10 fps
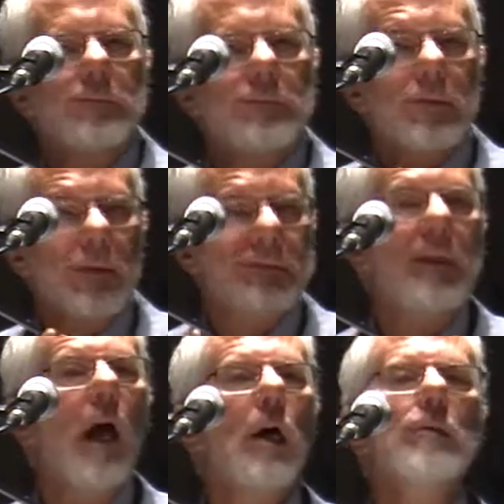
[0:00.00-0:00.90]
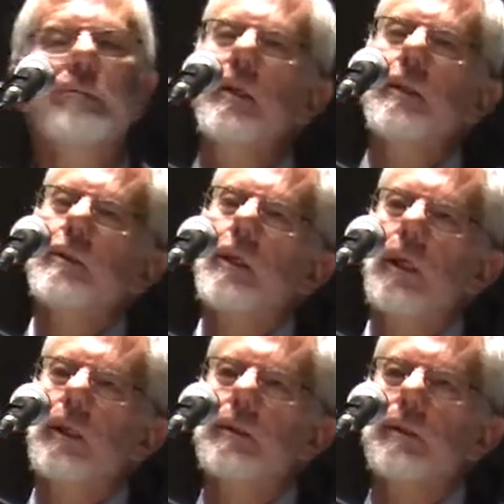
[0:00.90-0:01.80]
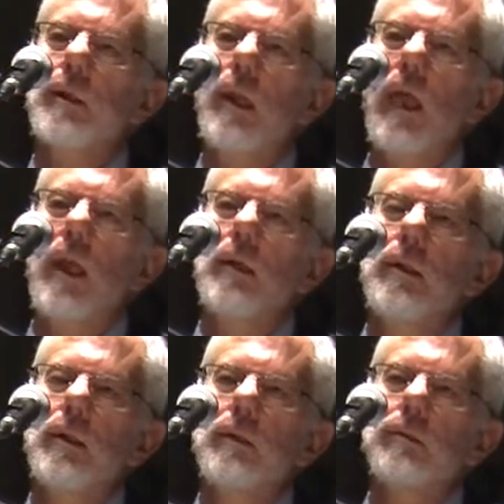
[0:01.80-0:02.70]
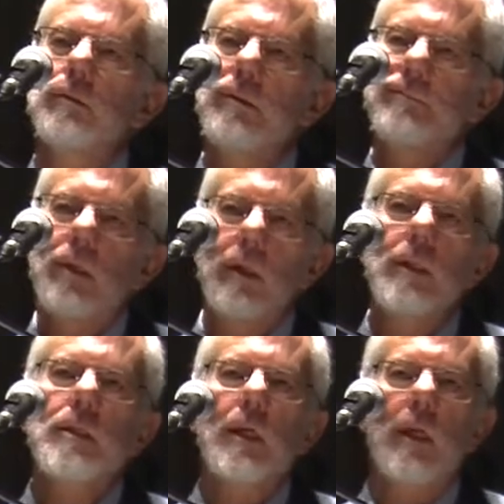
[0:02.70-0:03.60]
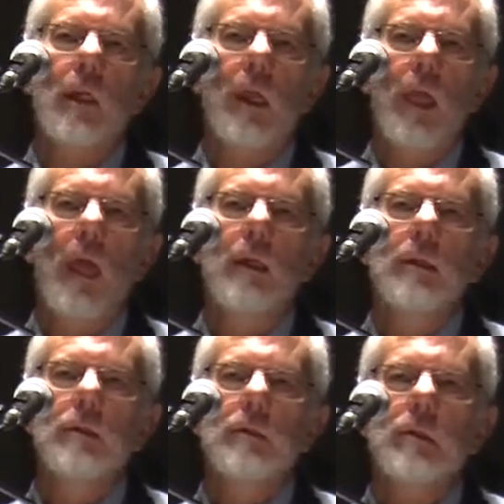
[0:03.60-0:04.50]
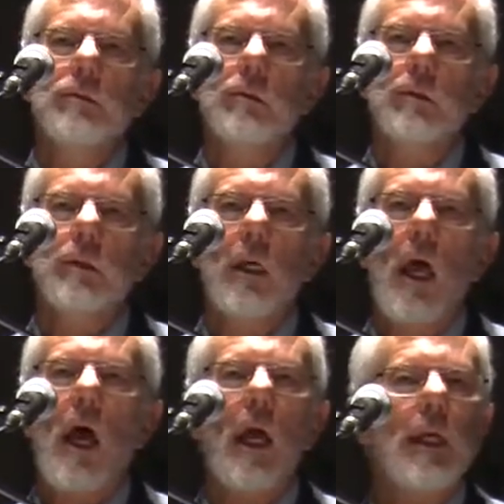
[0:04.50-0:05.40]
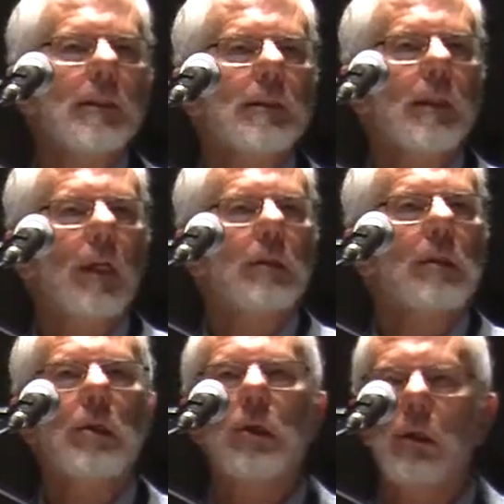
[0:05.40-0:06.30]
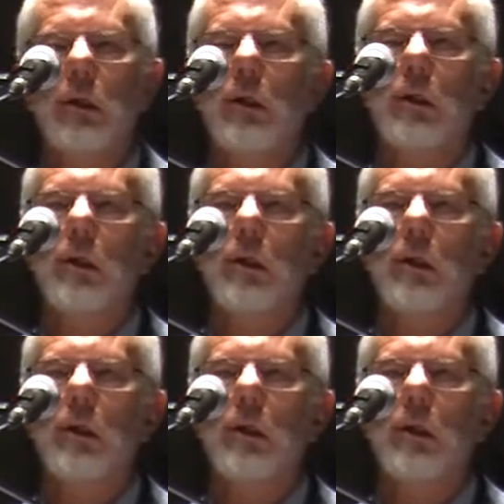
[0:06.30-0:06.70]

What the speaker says: profound mystics were pointing to what lies at the core.